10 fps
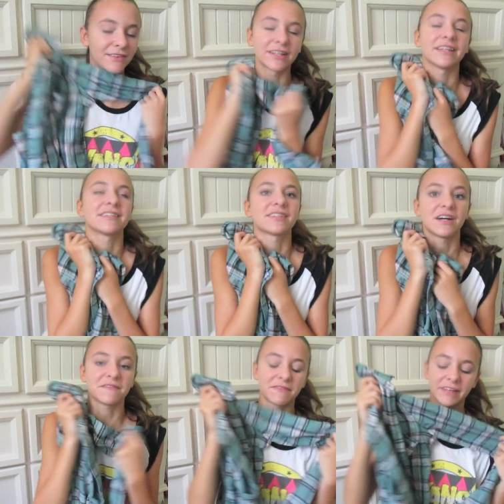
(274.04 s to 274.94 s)
really
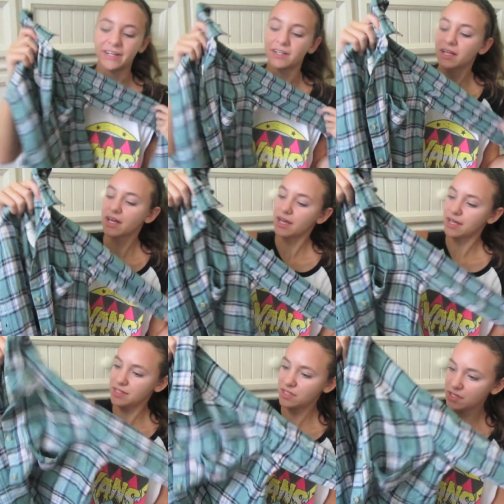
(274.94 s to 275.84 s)
soft flannel.
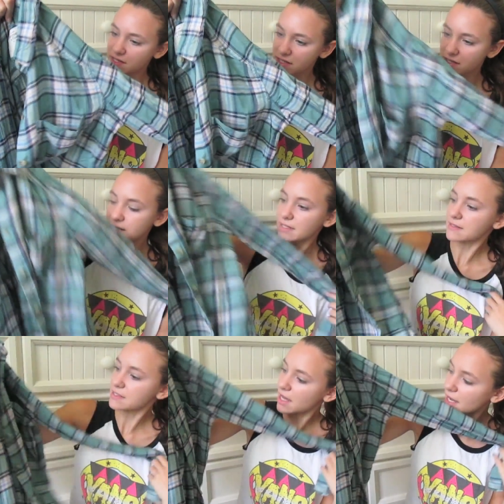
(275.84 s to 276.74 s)
It's just
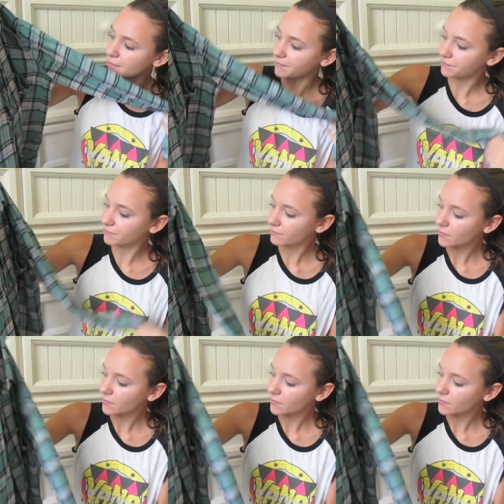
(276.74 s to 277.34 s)
this um,